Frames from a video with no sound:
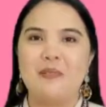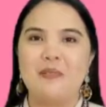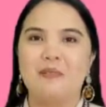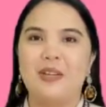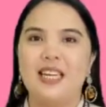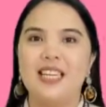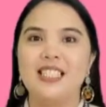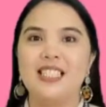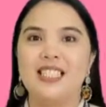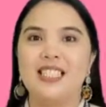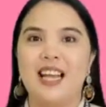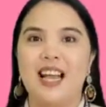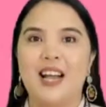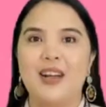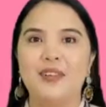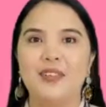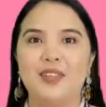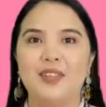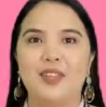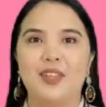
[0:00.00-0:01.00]
Please
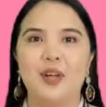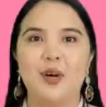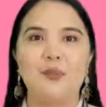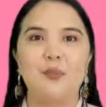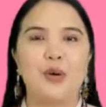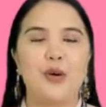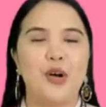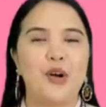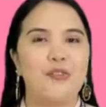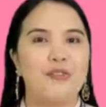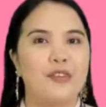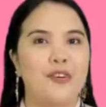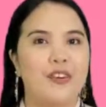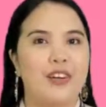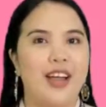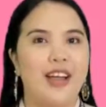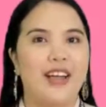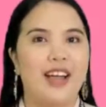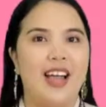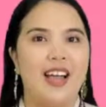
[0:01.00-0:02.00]
count the number of
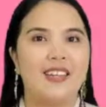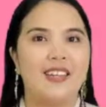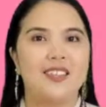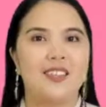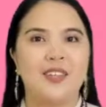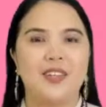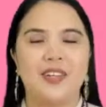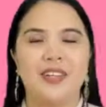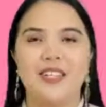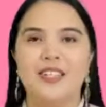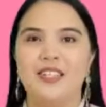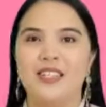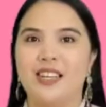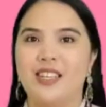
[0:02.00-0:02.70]
correct answers